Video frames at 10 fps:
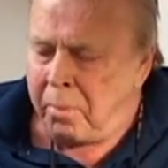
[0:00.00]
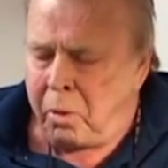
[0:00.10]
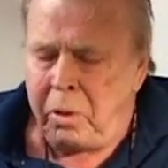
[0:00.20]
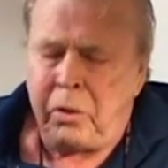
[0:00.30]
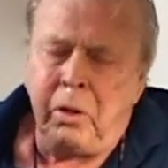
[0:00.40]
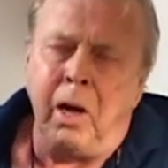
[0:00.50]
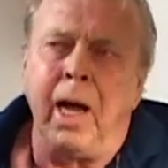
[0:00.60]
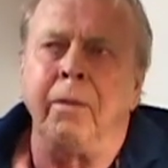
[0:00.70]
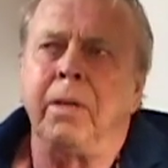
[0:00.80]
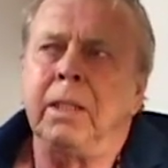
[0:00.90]
but we still
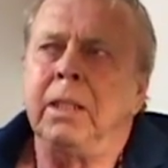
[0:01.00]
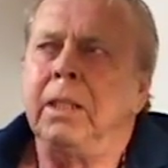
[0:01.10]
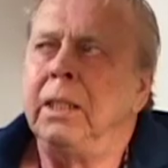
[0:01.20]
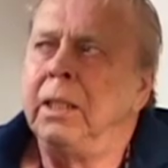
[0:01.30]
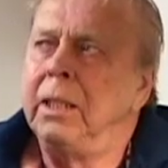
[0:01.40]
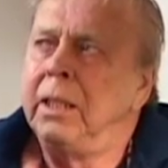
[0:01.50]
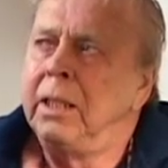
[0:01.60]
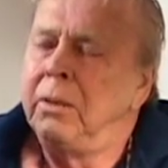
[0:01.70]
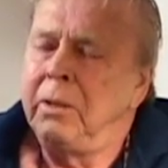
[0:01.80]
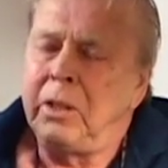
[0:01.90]
have
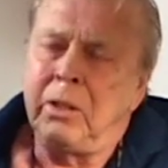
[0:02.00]
we